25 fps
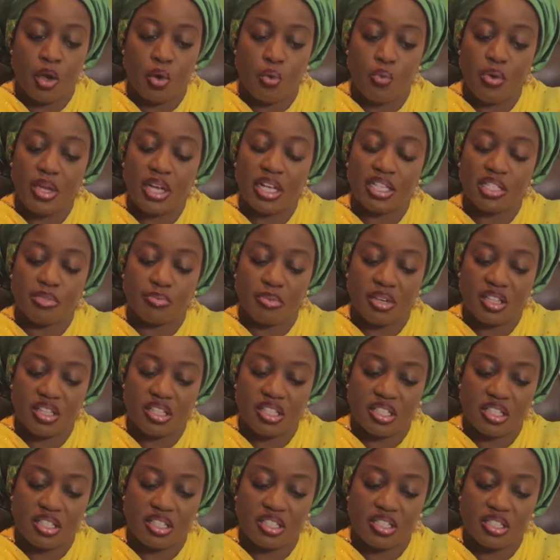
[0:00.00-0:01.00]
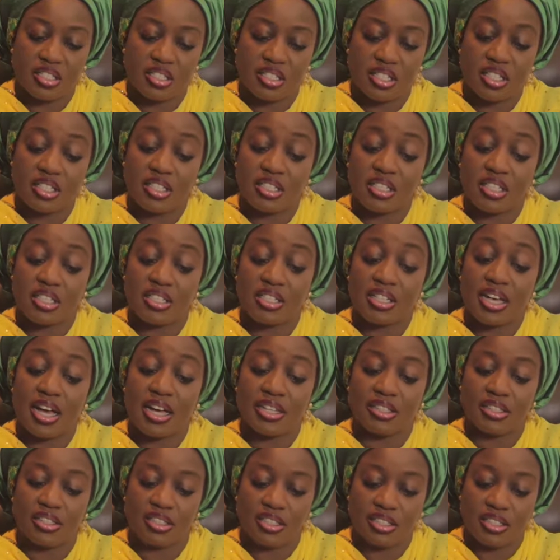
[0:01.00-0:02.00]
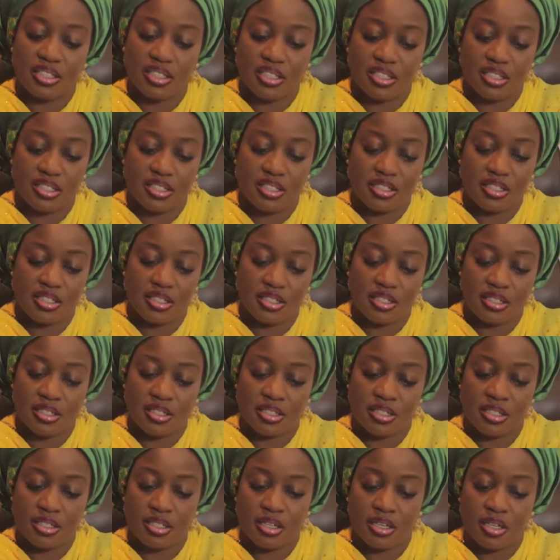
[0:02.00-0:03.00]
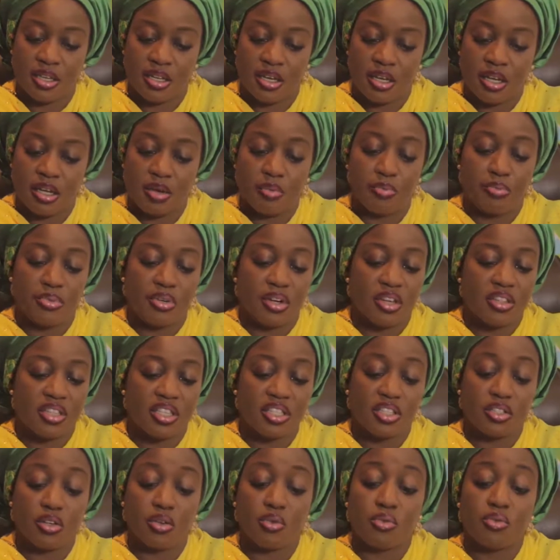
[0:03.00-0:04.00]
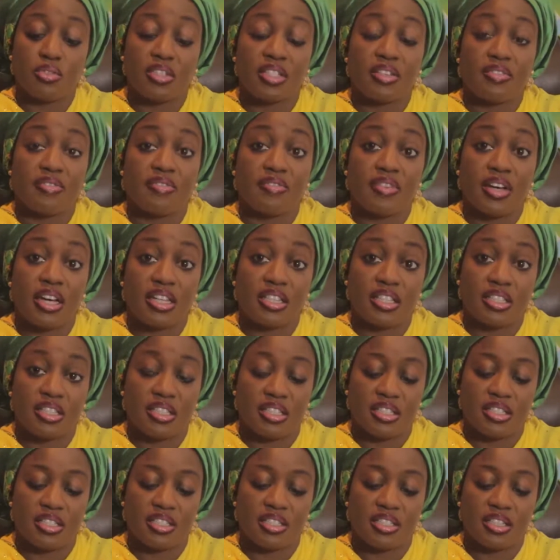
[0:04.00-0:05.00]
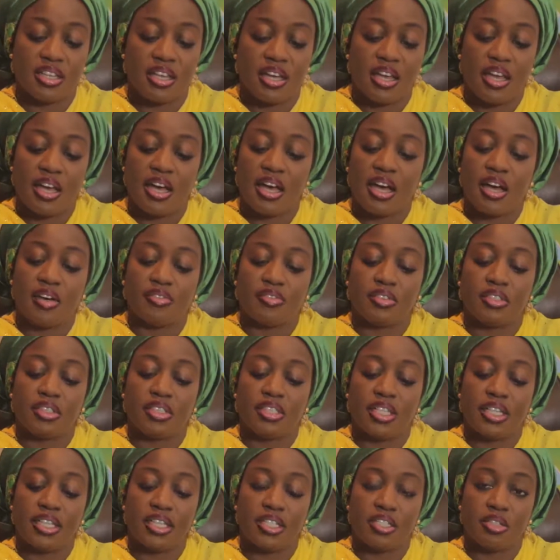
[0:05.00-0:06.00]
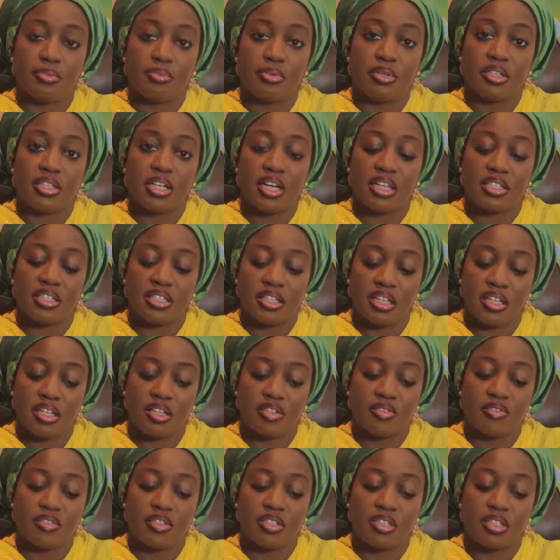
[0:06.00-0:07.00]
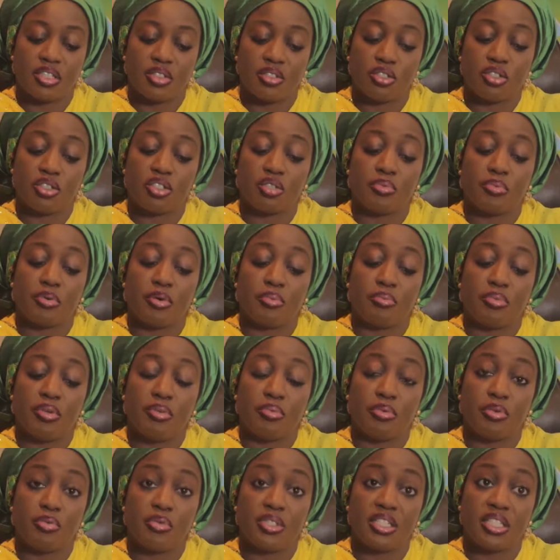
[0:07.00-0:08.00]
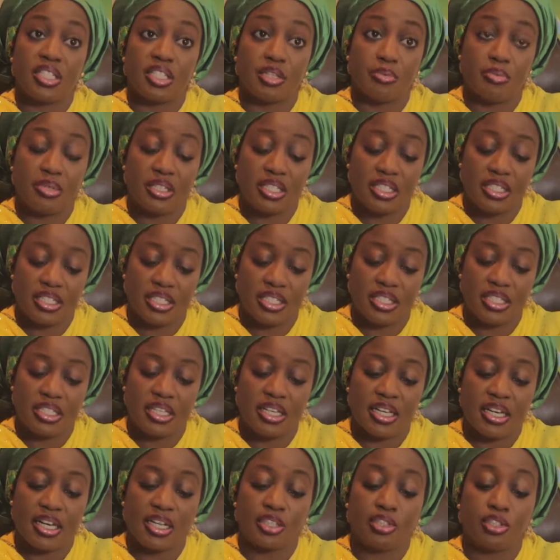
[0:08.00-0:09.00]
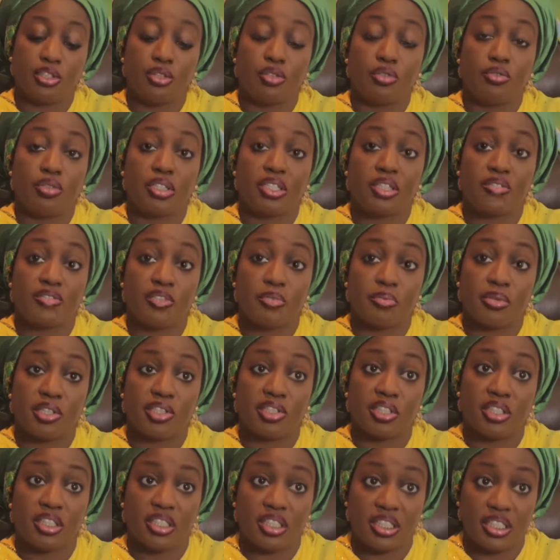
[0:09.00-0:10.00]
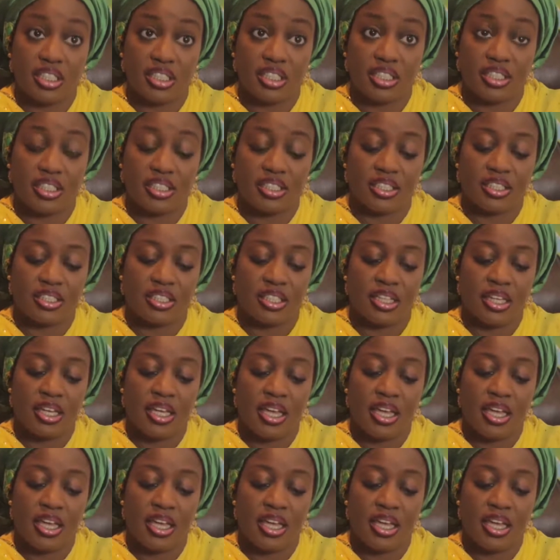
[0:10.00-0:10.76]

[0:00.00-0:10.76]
We as mothers, sisters, aunties, brothers, uncles, and fathers have to take it upon ourselves to support people with disability and children of special needs.